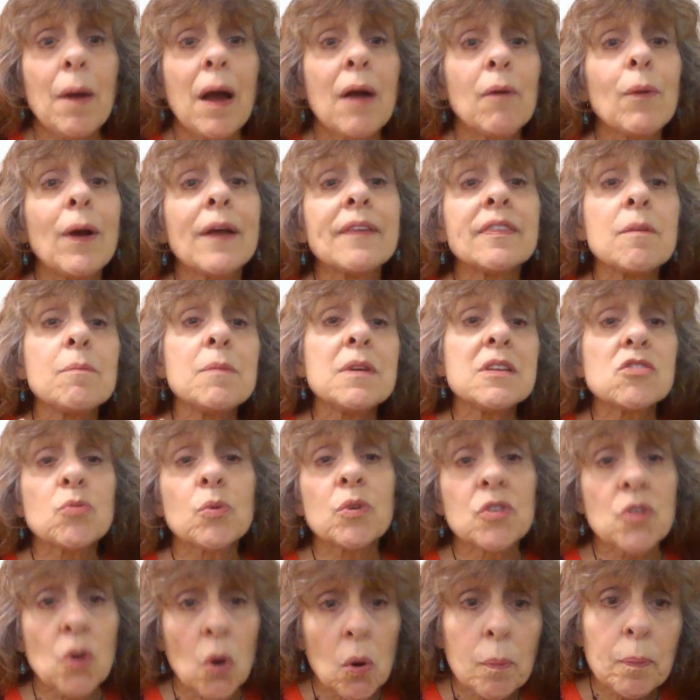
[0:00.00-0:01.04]
I write them into
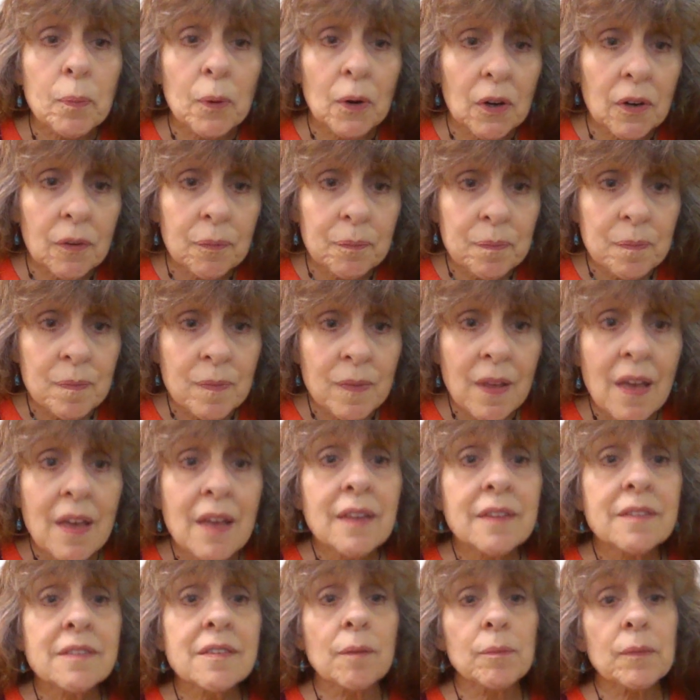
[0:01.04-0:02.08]
a notebook.
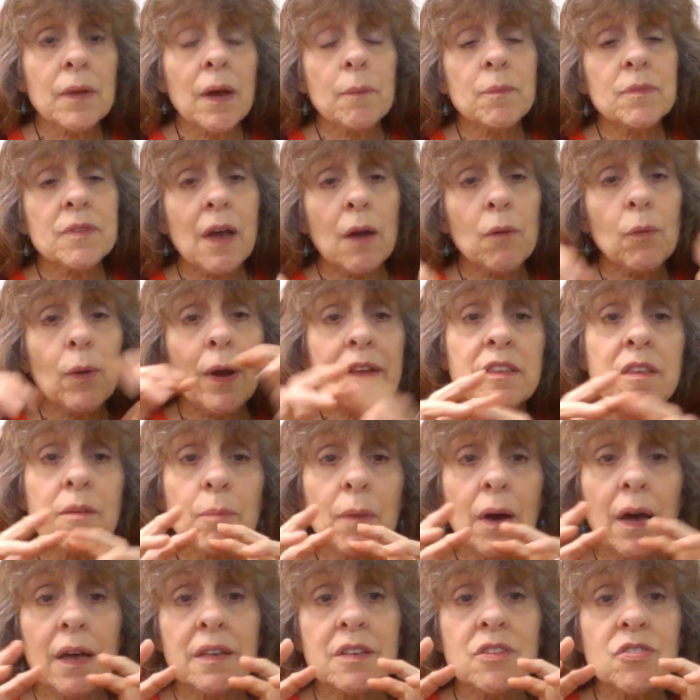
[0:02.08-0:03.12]
Sometimes I write
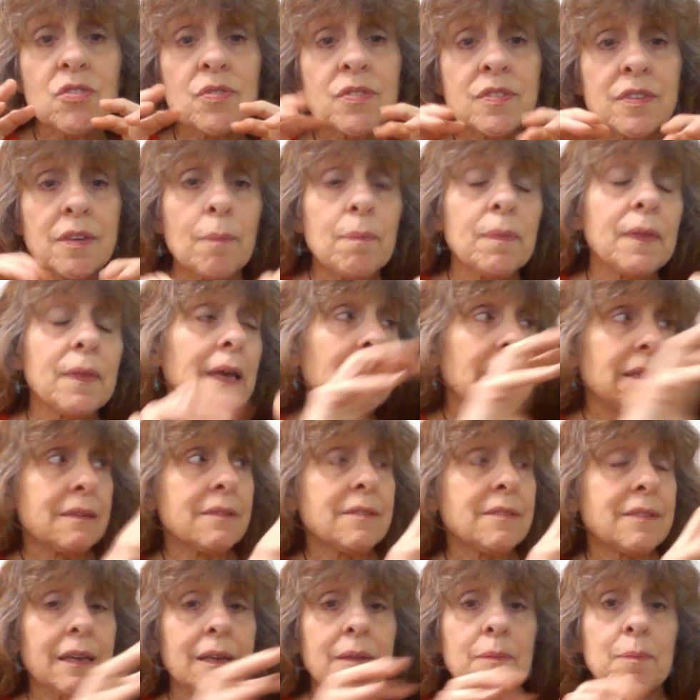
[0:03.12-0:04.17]
them onto something and
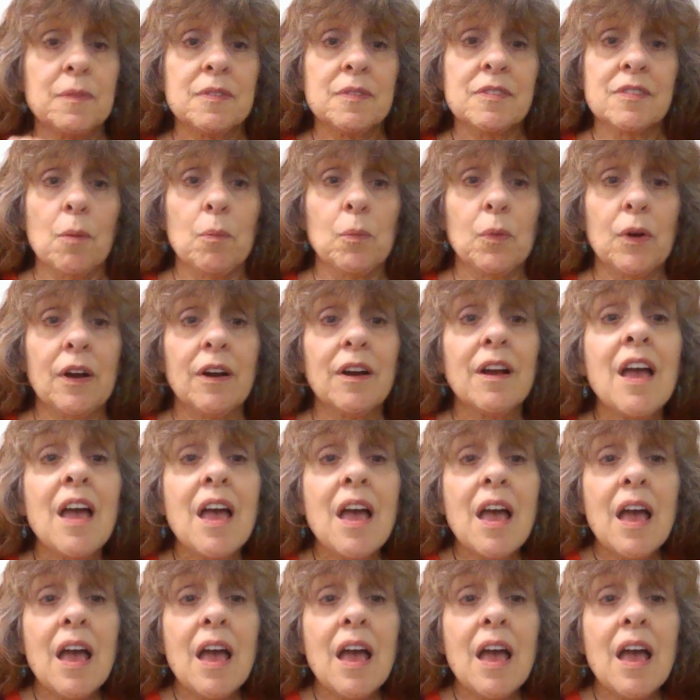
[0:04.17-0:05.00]
stick them somewhere.